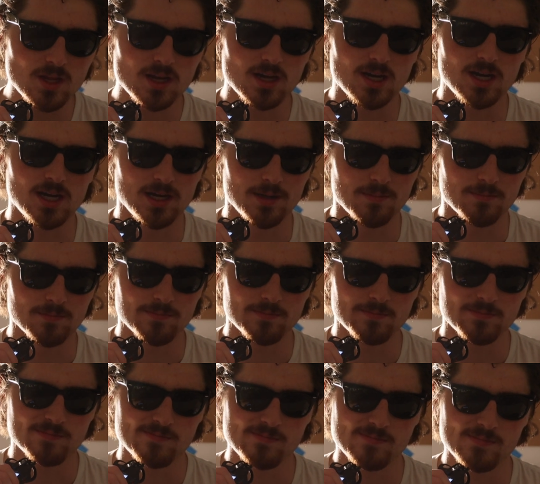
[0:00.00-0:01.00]

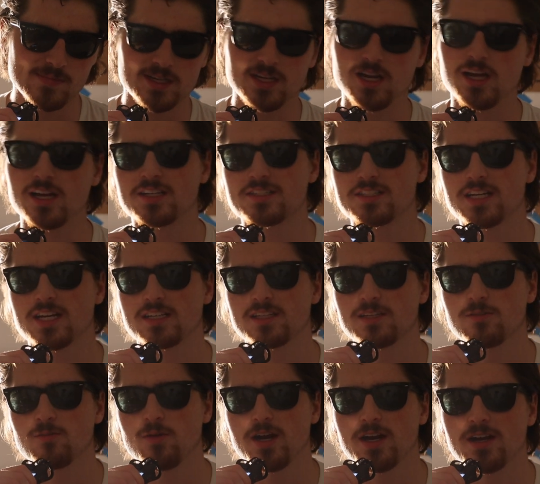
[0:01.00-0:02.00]
I mean, not
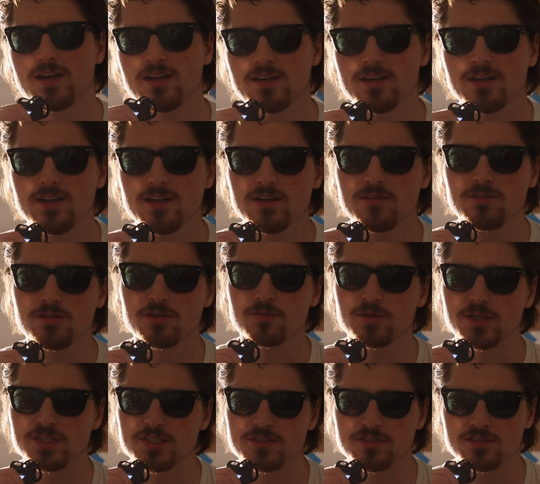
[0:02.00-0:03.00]
exactly why, for the
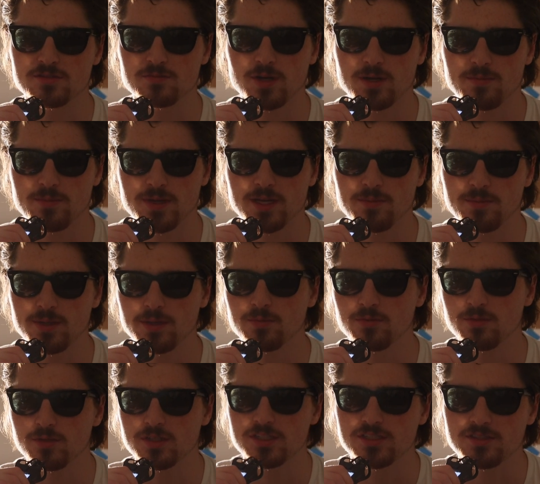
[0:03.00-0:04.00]
reasons why many
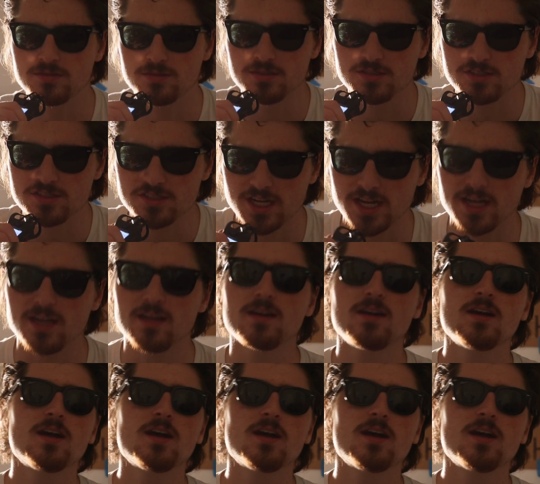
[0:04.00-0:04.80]
people would say.